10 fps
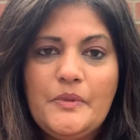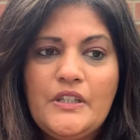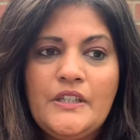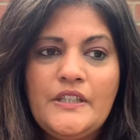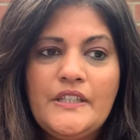
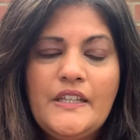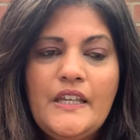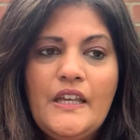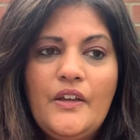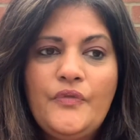Because
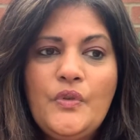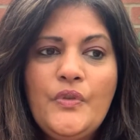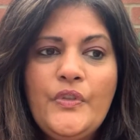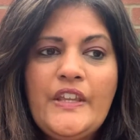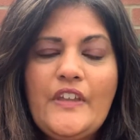if you
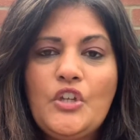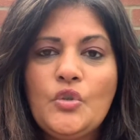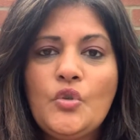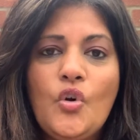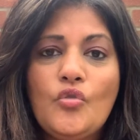think that
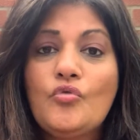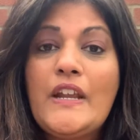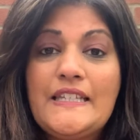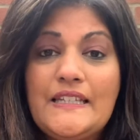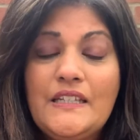you're not
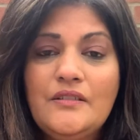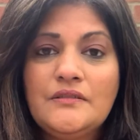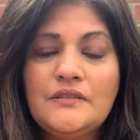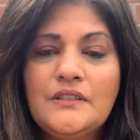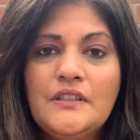ready,
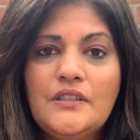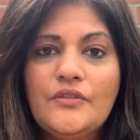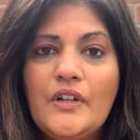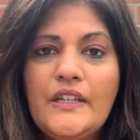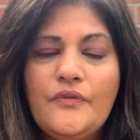
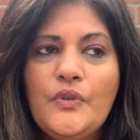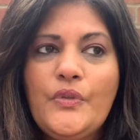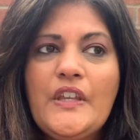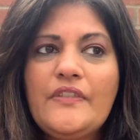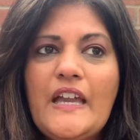right, if you
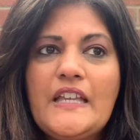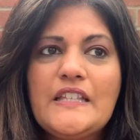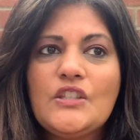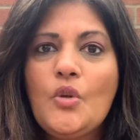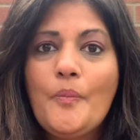think that
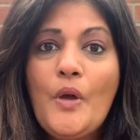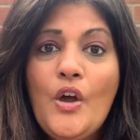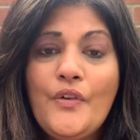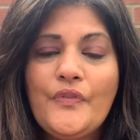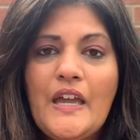it's not
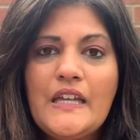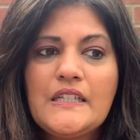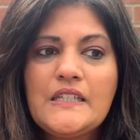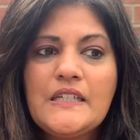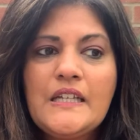
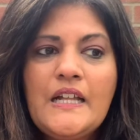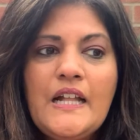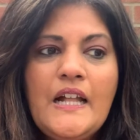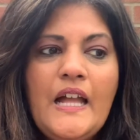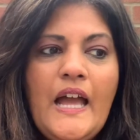perfect,
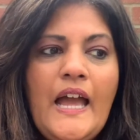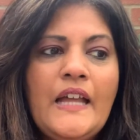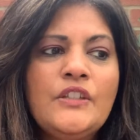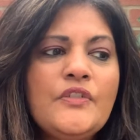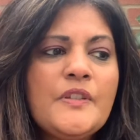
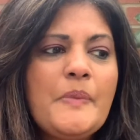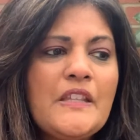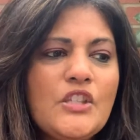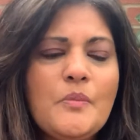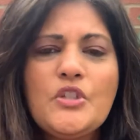and you've
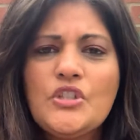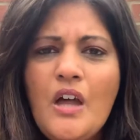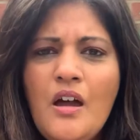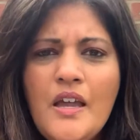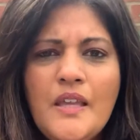spent so much
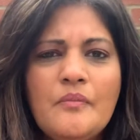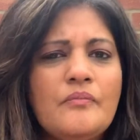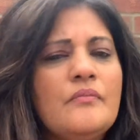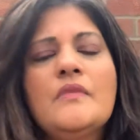time